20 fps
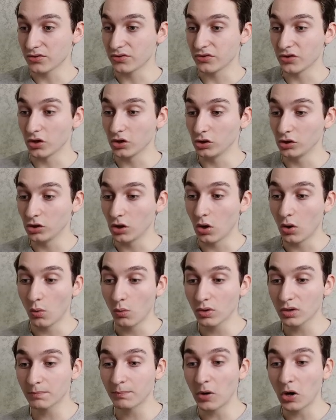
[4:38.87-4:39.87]
the
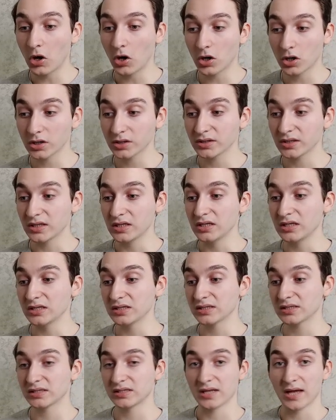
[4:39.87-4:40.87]
lower part
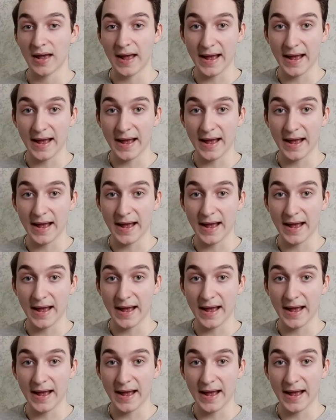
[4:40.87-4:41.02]
is